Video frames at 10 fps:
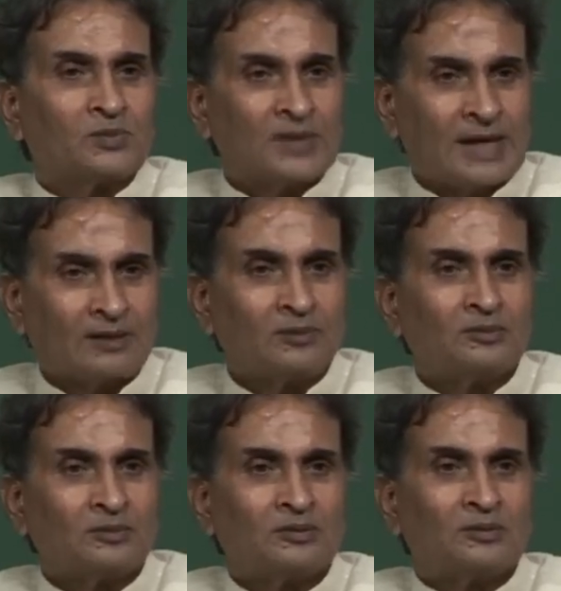then
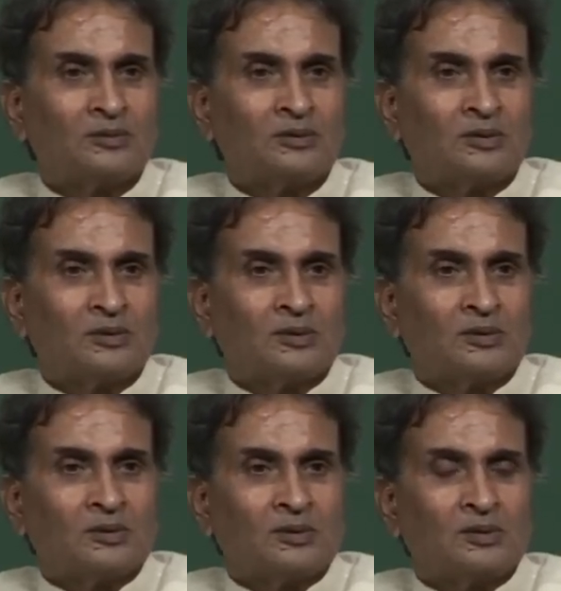
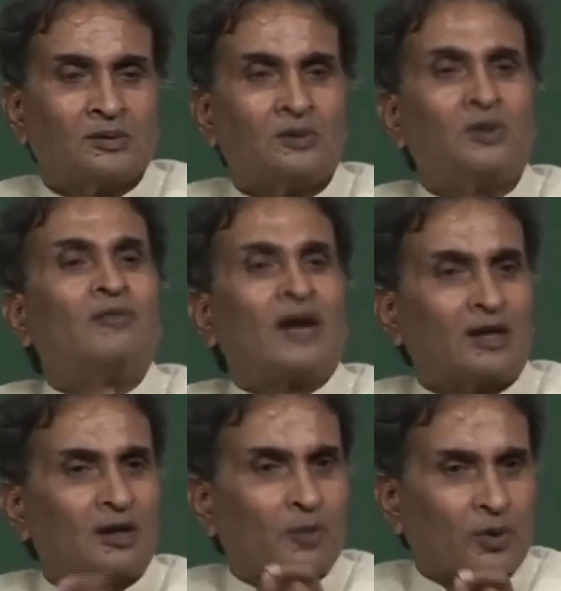you
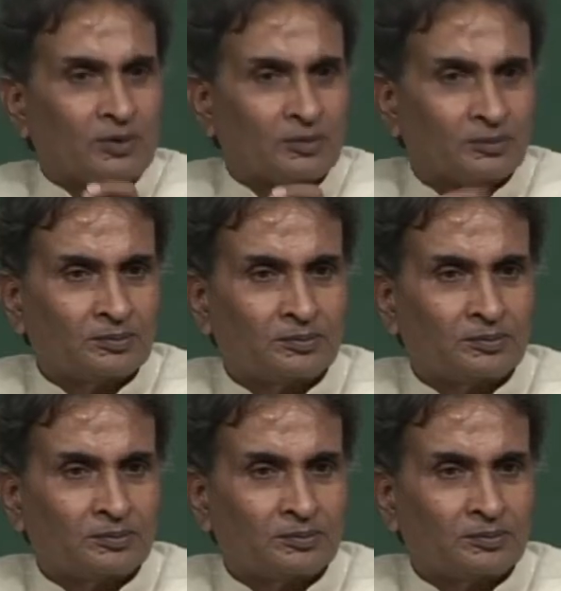define at a point.